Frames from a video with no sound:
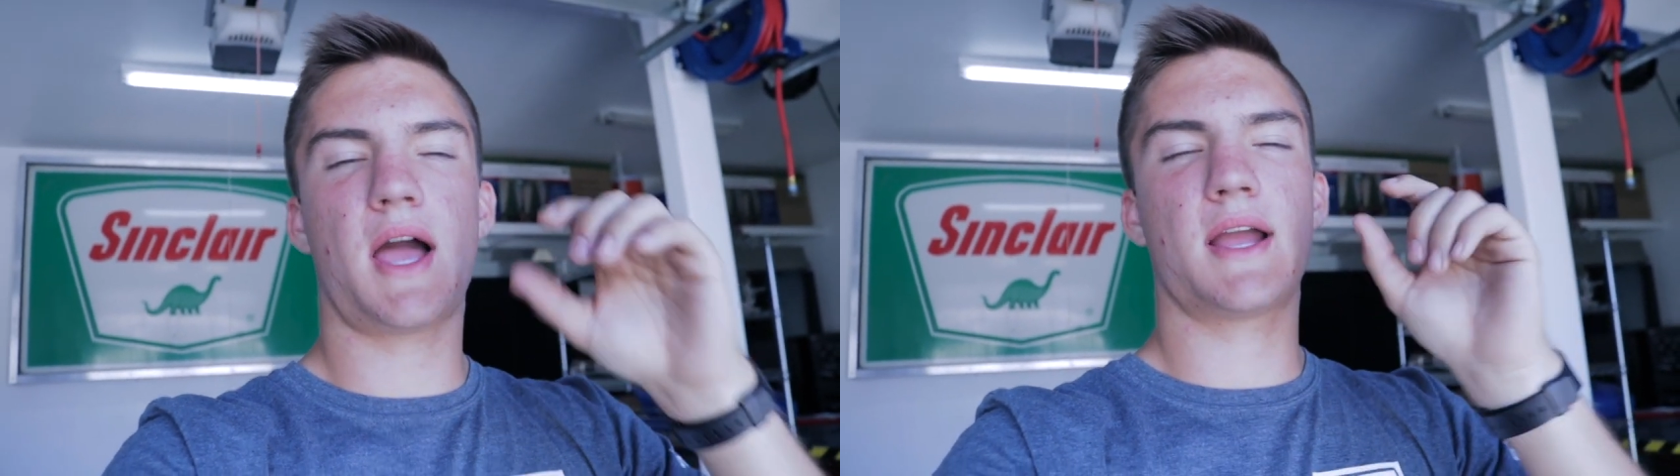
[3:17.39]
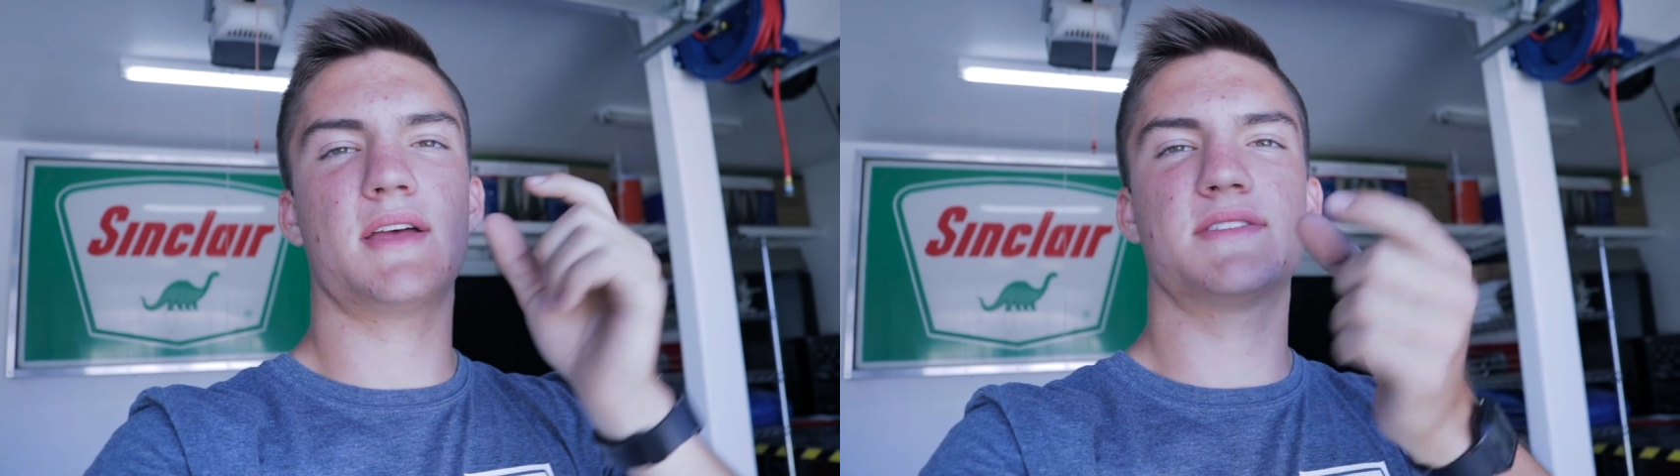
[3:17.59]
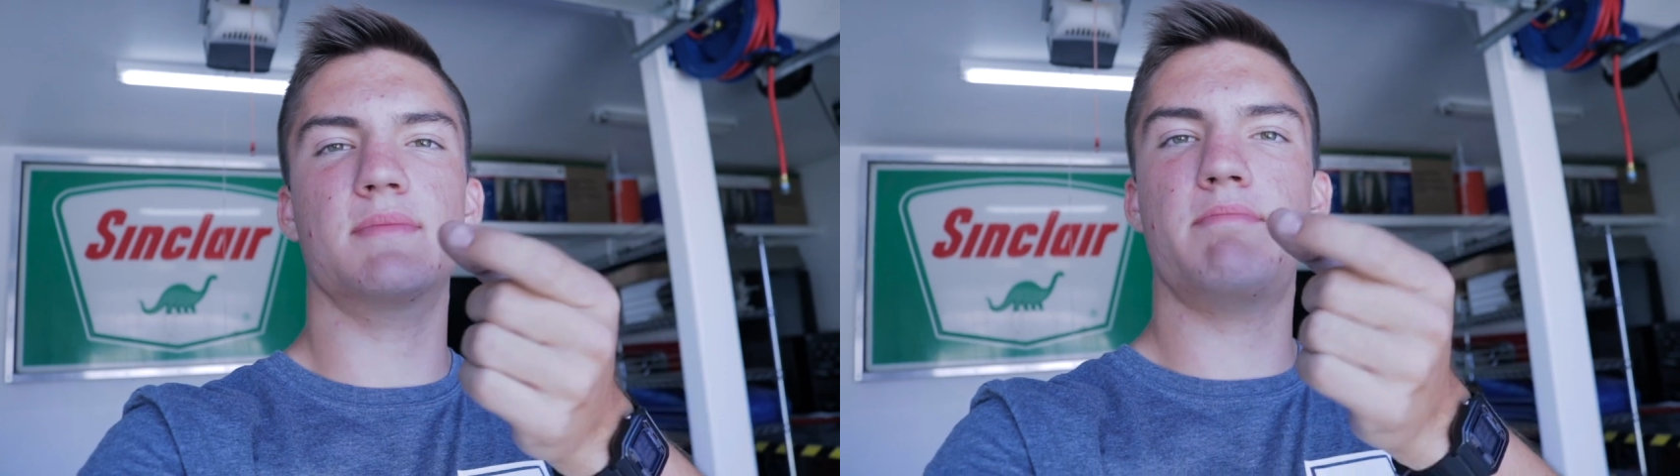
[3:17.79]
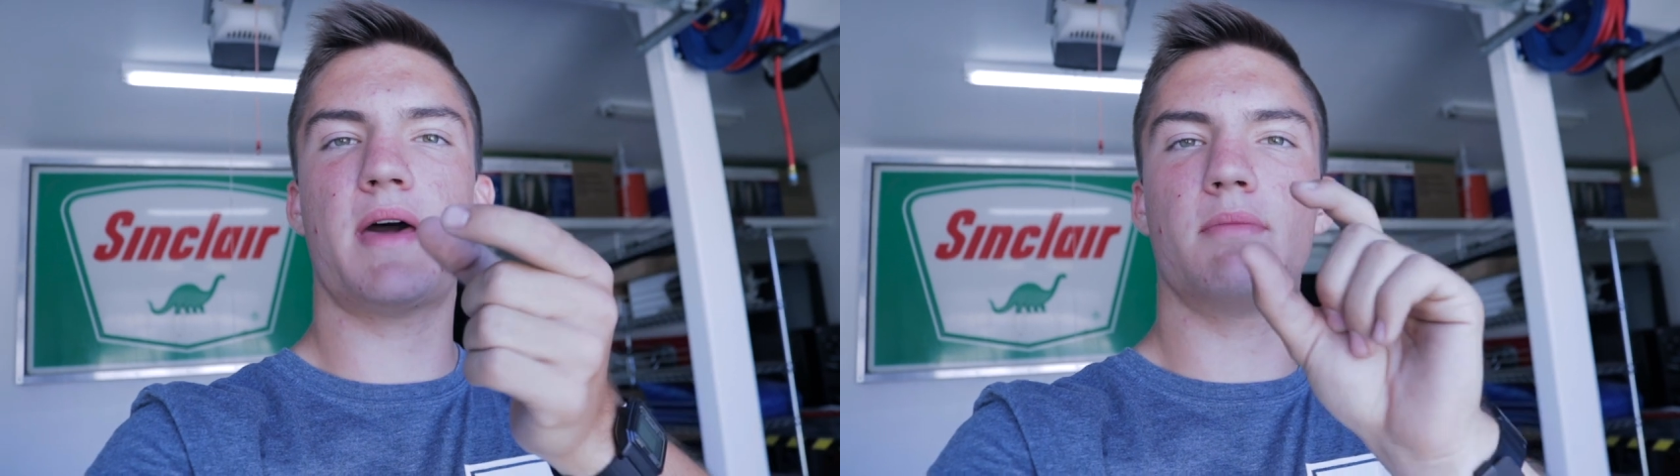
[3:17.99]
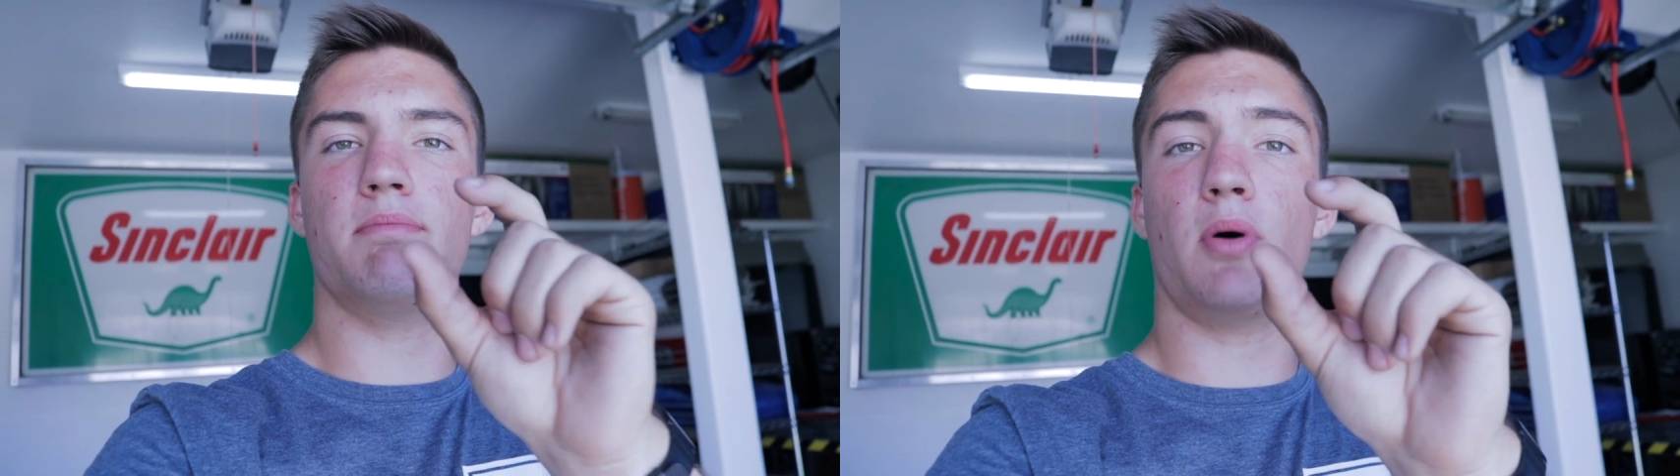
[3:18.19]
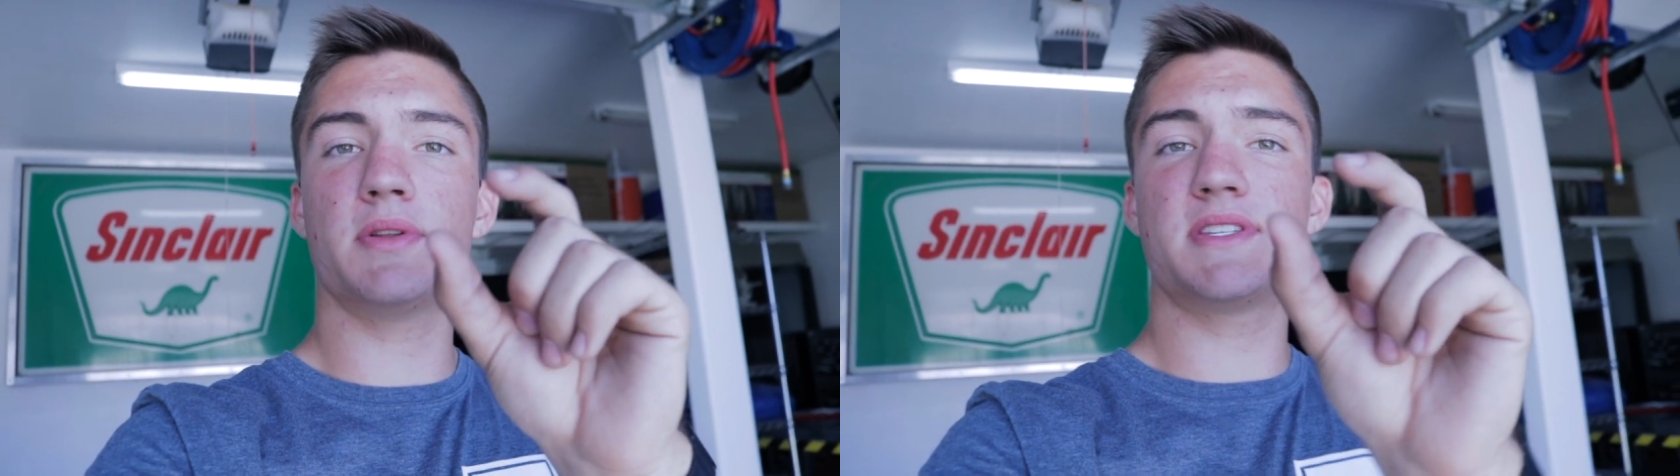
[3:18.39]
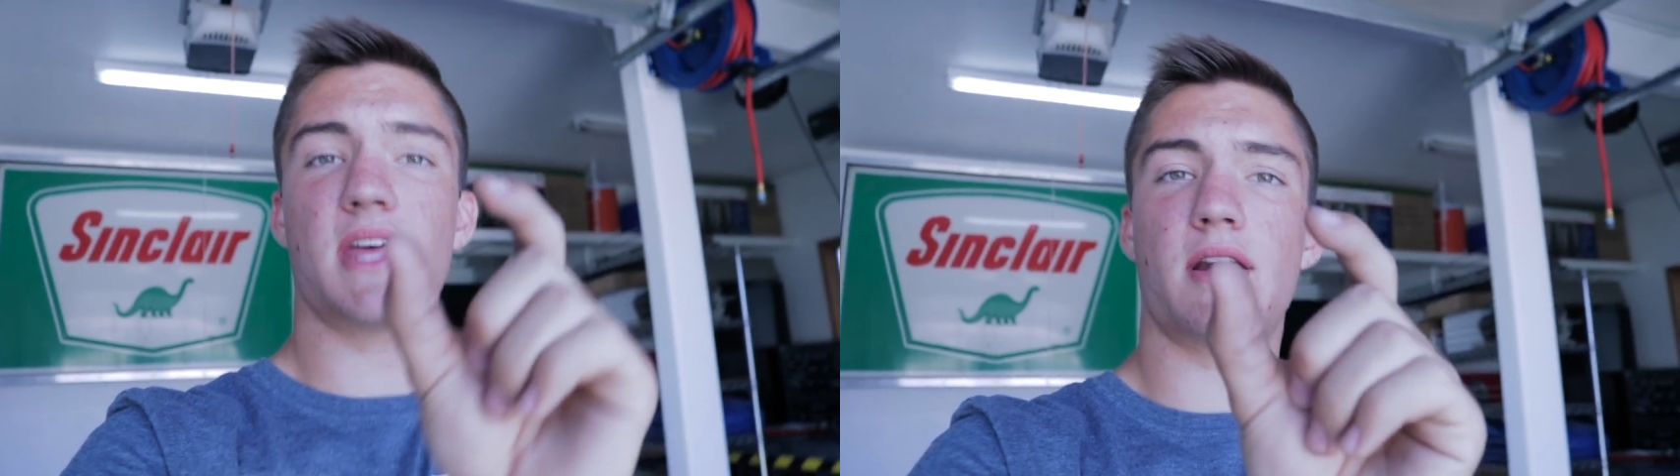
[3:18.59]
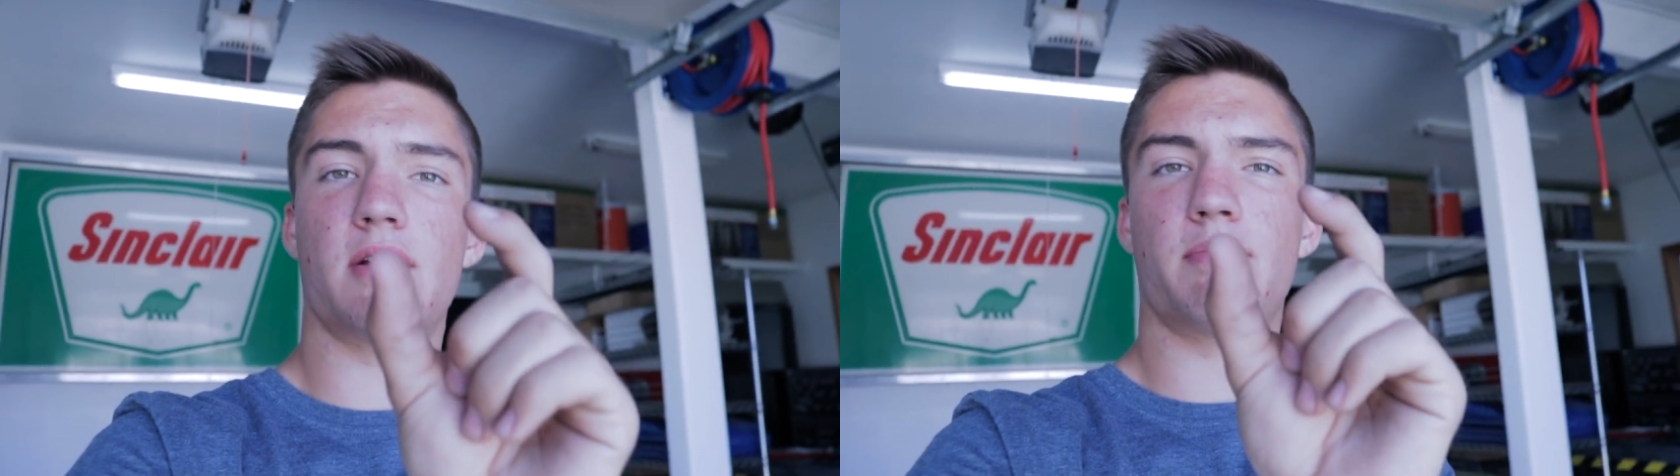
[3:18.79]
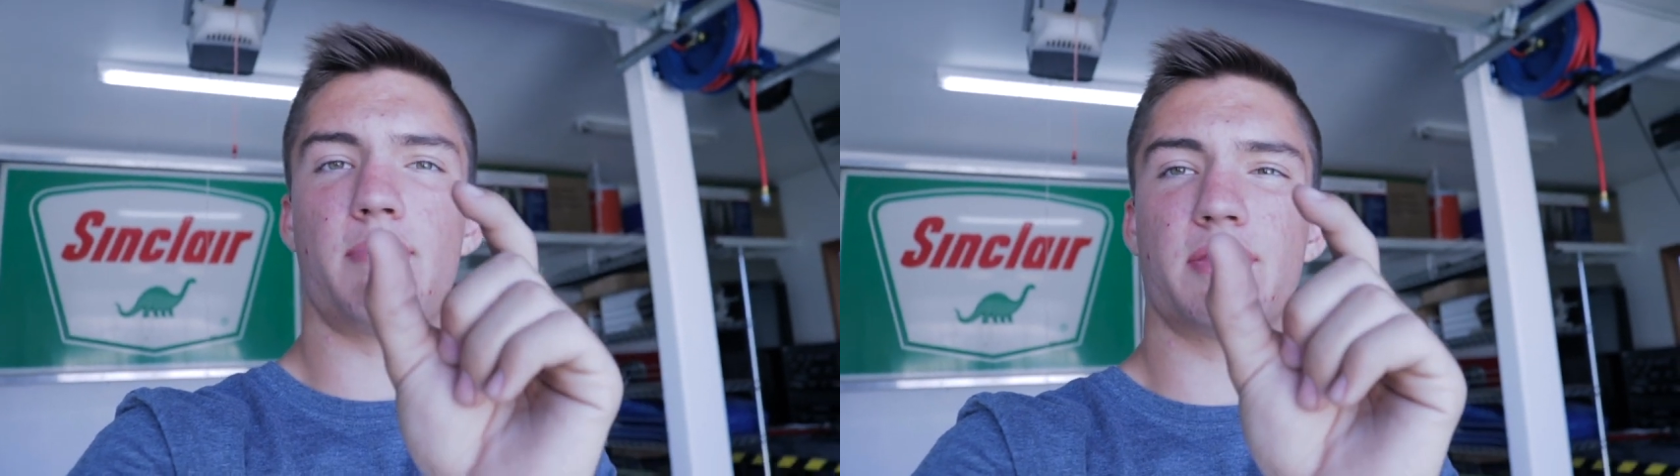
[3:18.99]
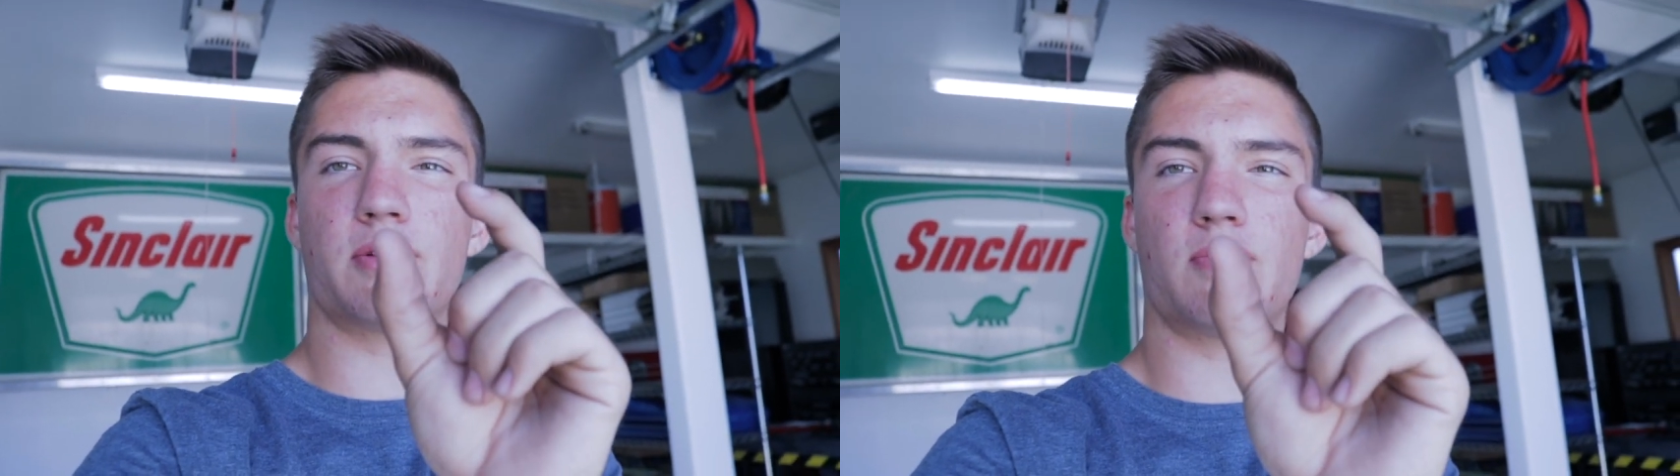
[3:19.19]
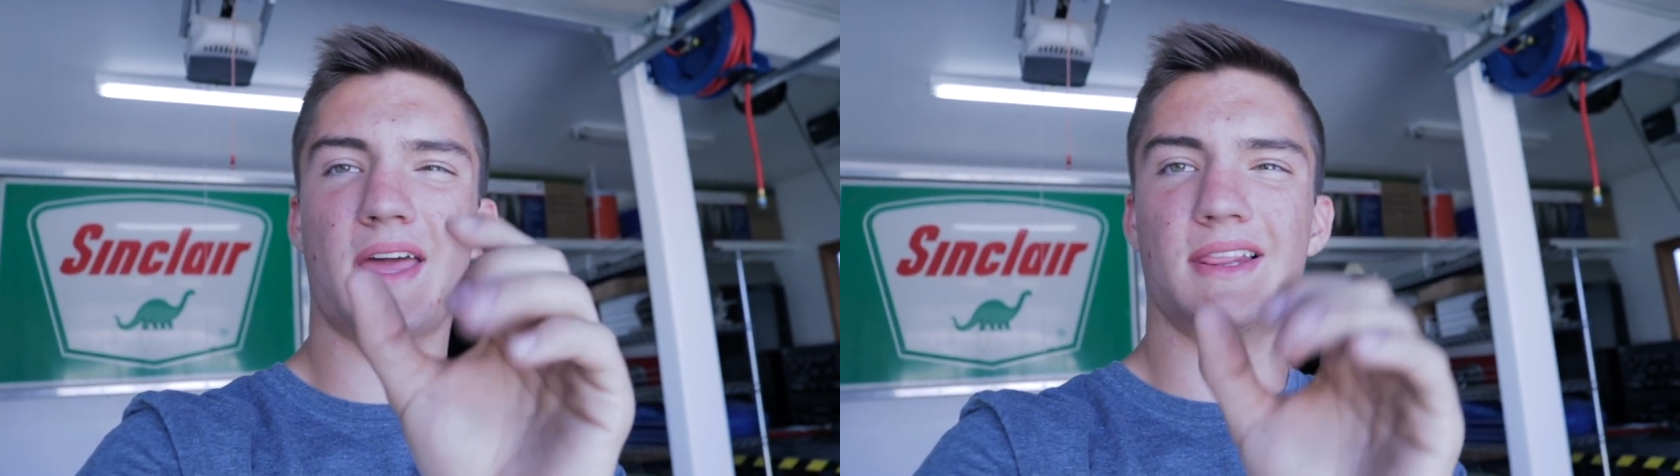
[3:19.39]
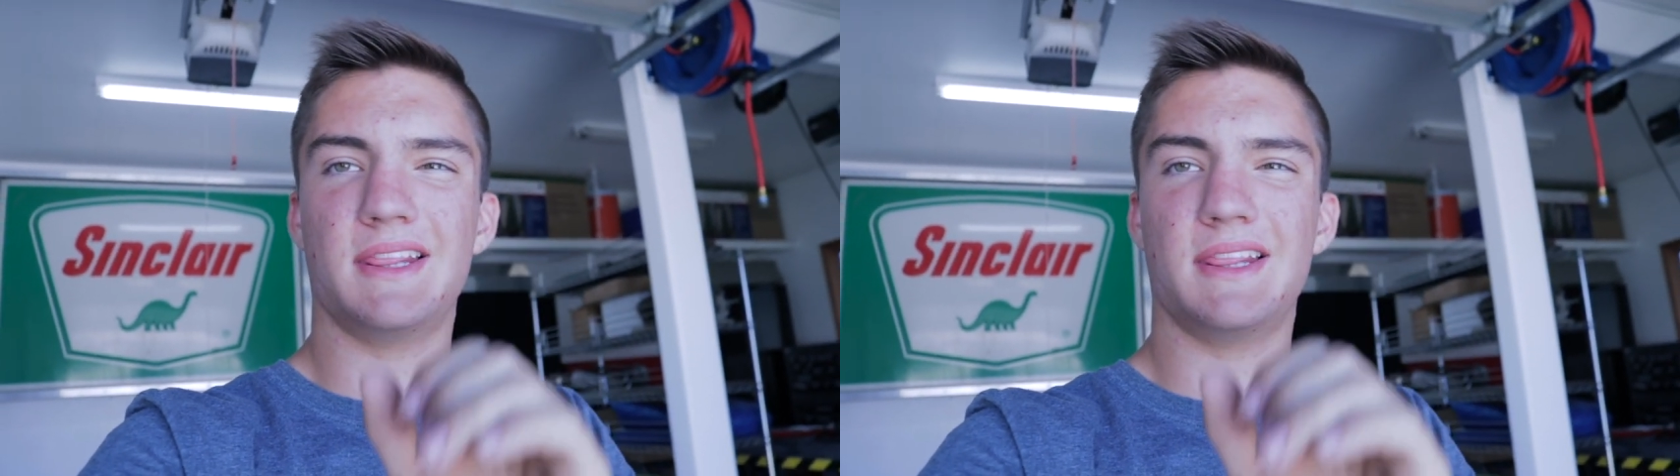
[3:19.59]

I got some better bolts that are about the right